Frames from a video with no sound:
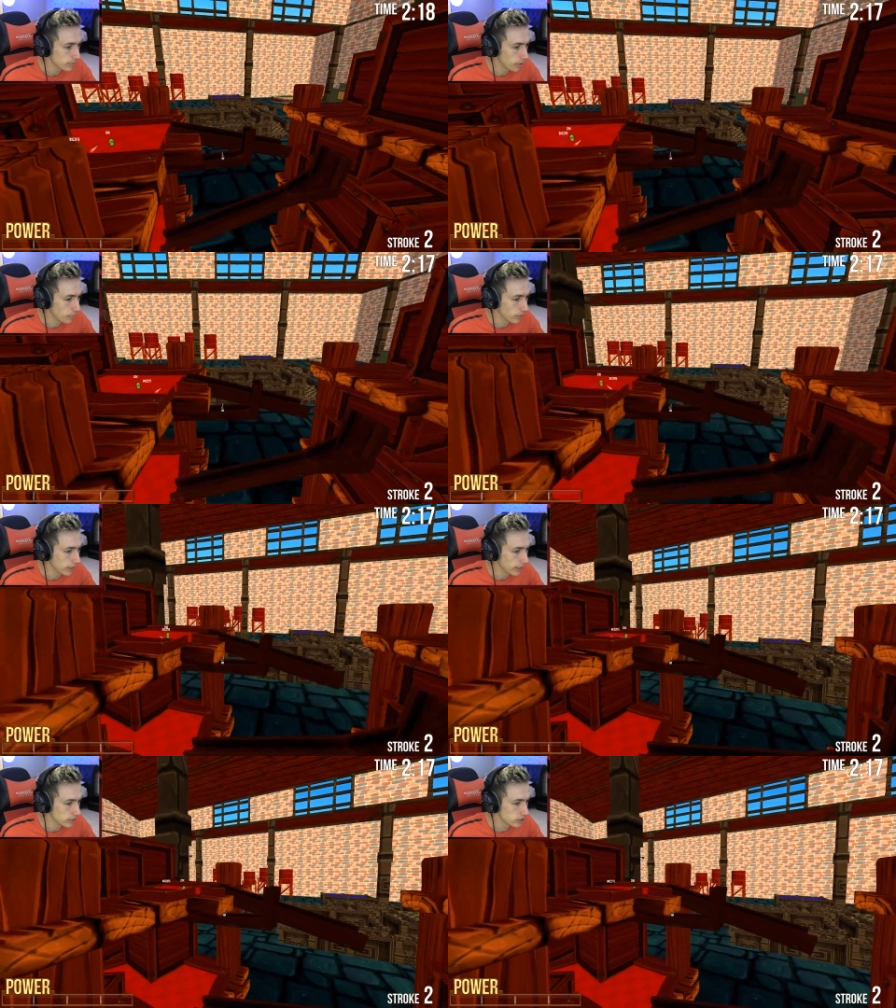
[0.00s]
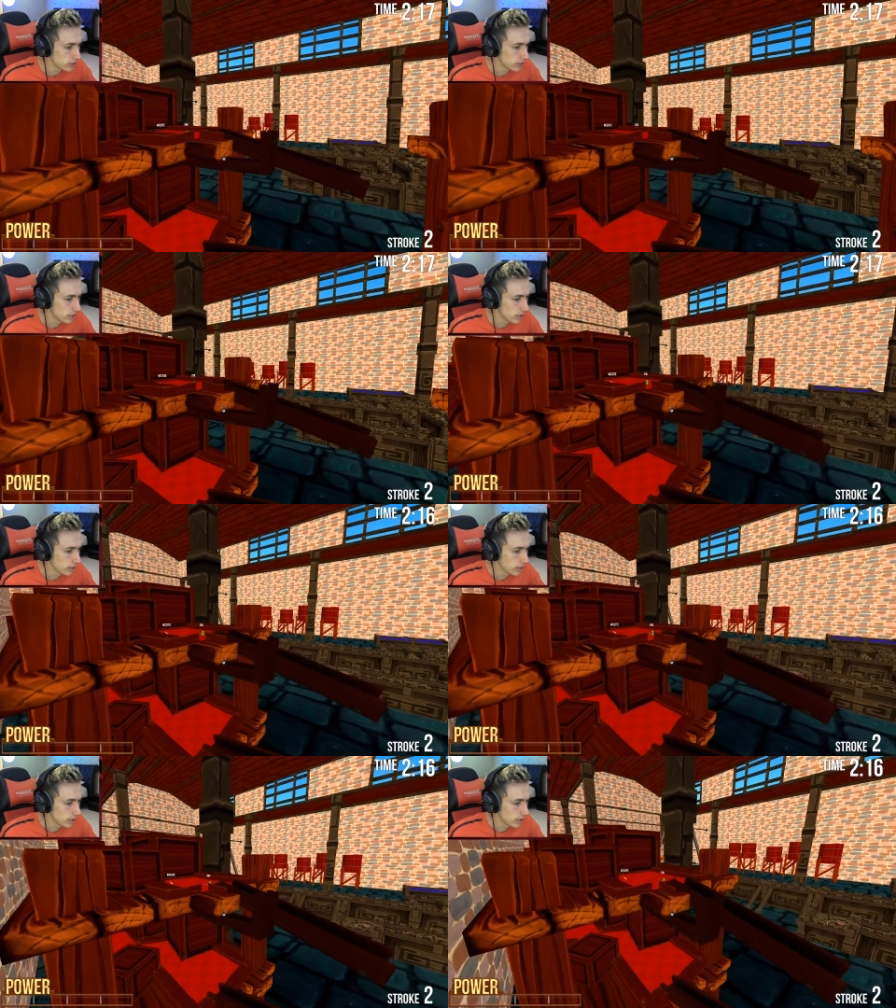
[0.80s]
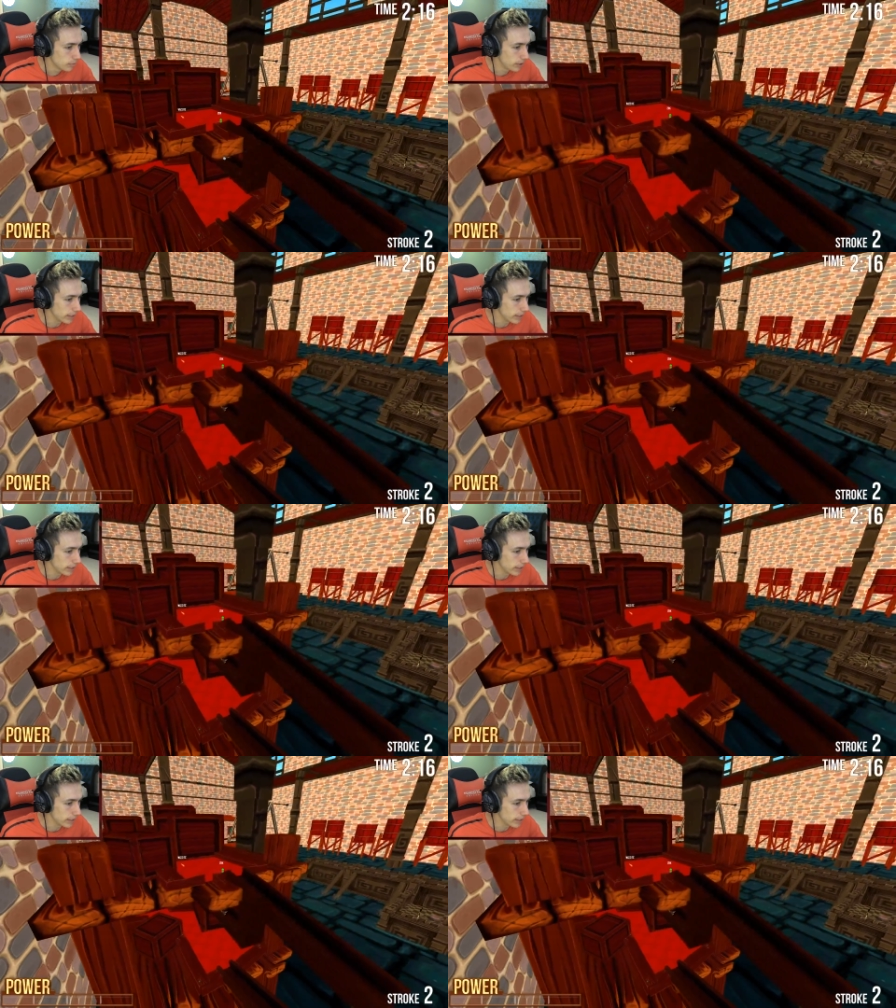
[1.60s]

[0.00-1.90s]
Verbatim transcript: Oh! I'm on the edge. Oh! oh no!